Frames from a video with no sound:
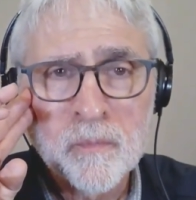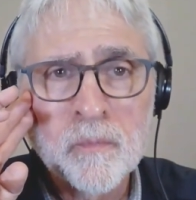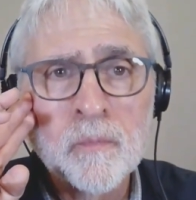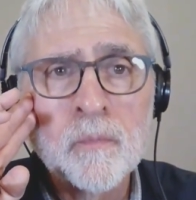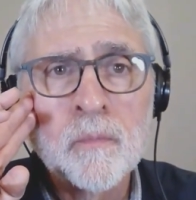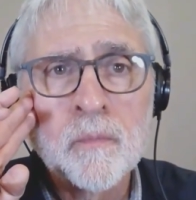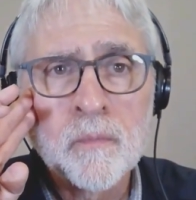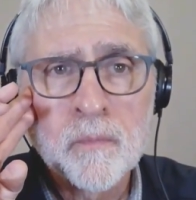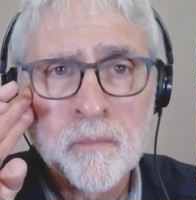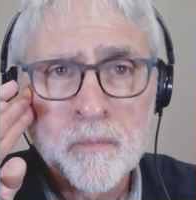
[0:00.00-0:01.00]

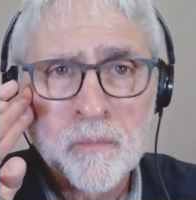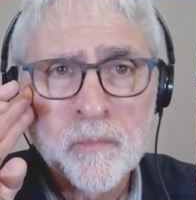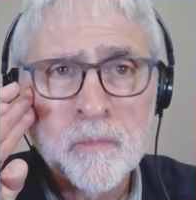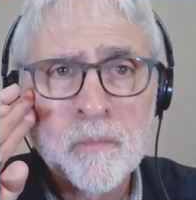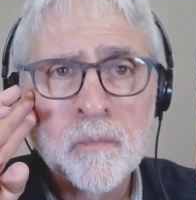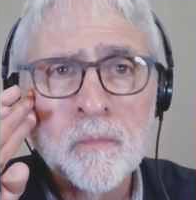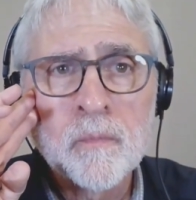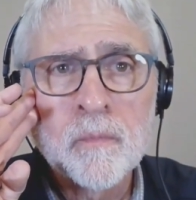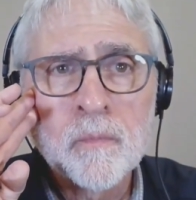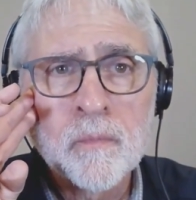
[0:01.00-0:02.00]

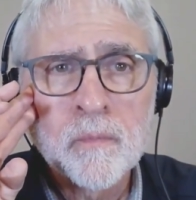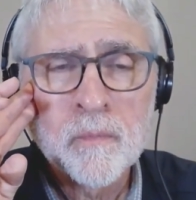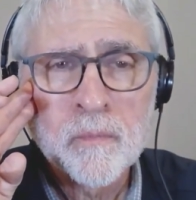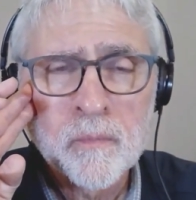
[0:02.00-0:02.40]
[no speech]